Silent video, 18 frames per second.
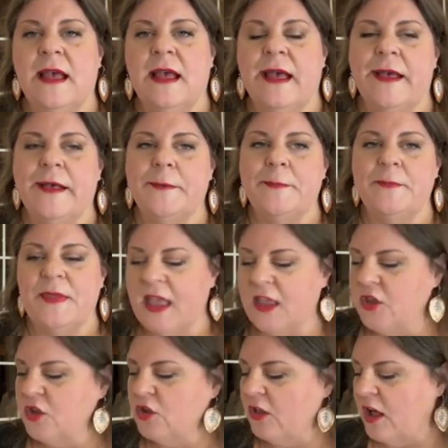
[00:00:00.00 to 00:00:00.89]

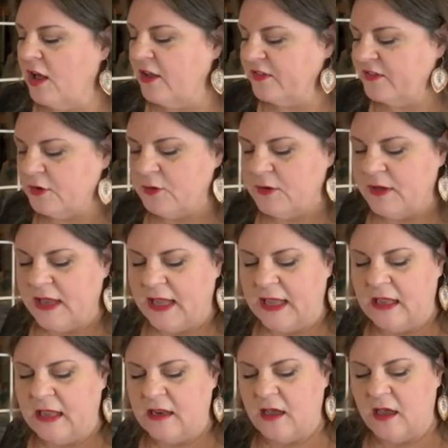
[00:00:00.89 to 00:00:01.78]
And you'll also
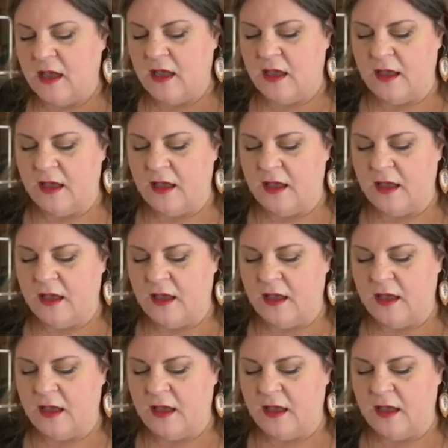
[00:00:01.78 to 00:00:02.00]
need,